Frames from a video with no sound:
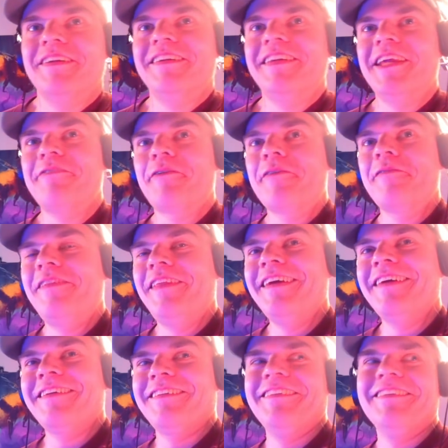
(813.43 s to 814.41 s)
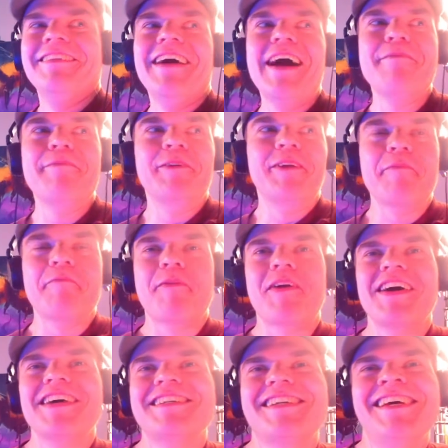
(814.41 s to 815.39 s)
Different thing. I'm not a
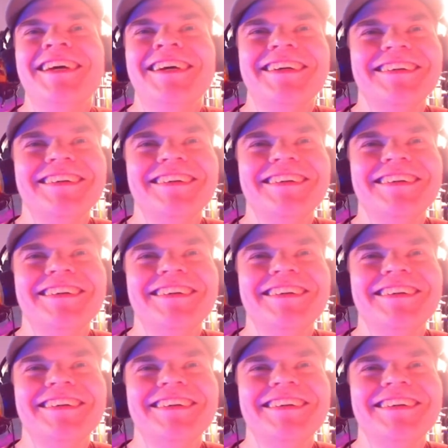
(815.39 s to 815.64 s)
brush."